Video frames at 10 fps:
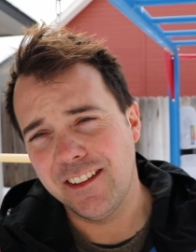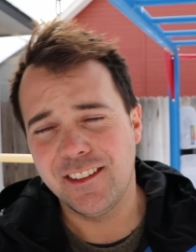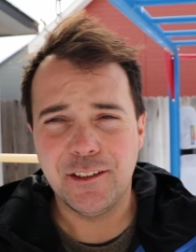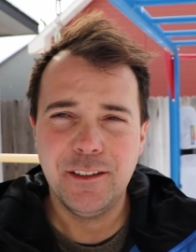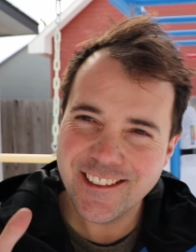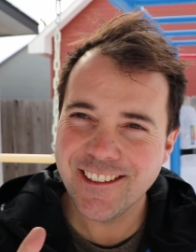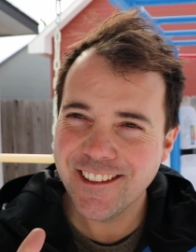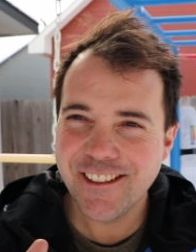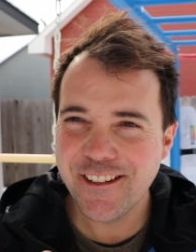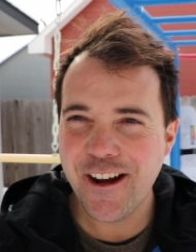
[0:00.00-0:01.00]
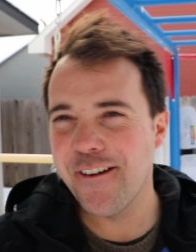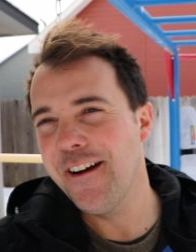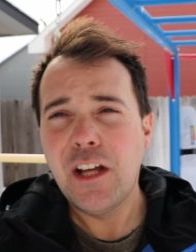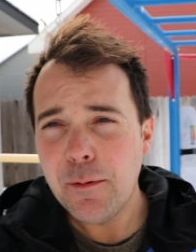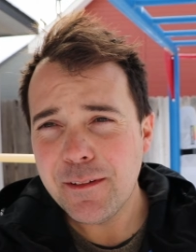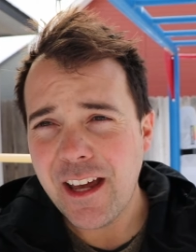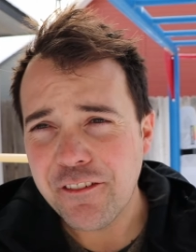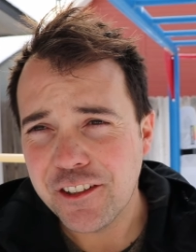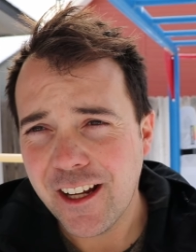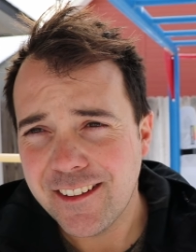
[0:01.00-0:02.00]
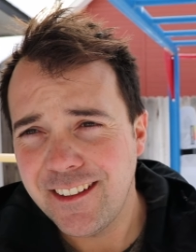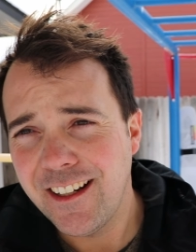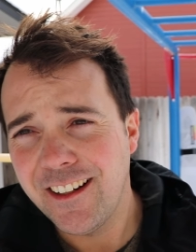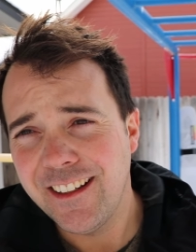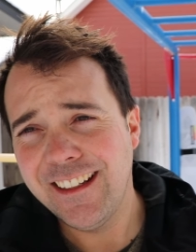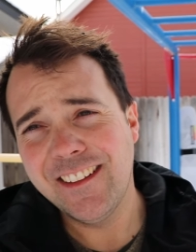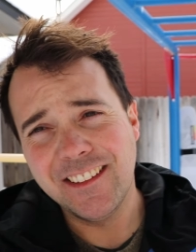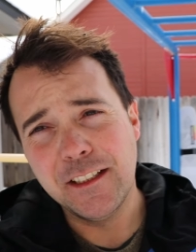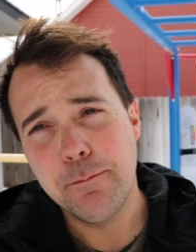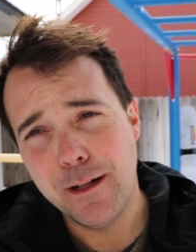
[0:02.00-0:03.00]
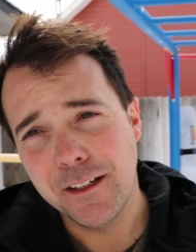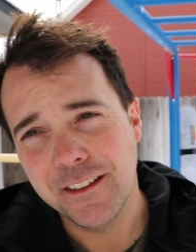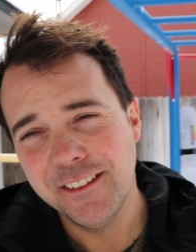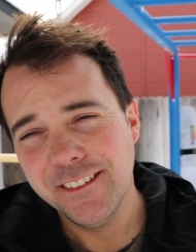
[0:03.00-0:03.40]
So just so you know, Salomon's advertising on it is a little bunk.